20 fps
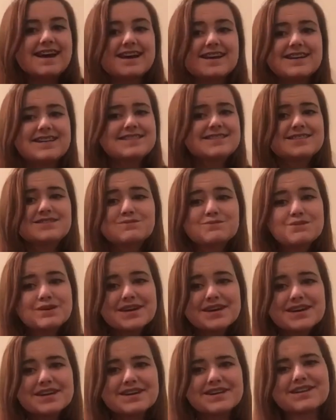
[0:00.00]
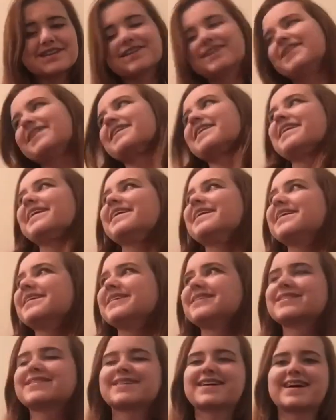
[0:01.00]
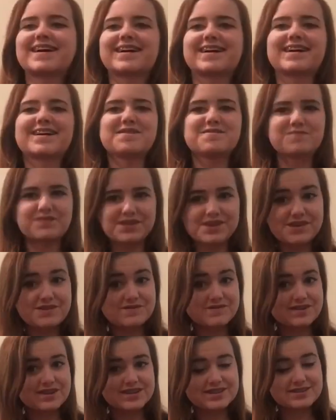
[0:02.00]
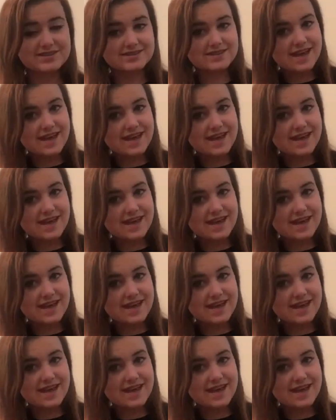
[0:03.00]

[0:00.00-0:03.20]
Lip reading: It's weird, and I can't believe it